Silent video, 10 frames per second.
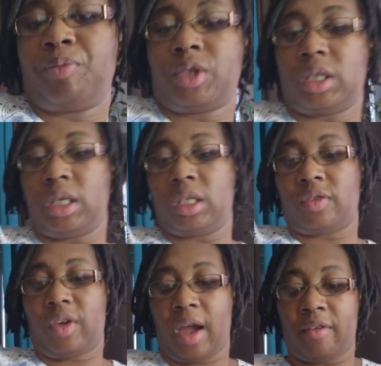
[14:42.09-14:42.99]
seeds
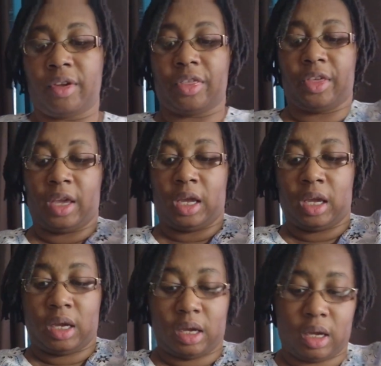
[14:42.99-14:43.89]
of everything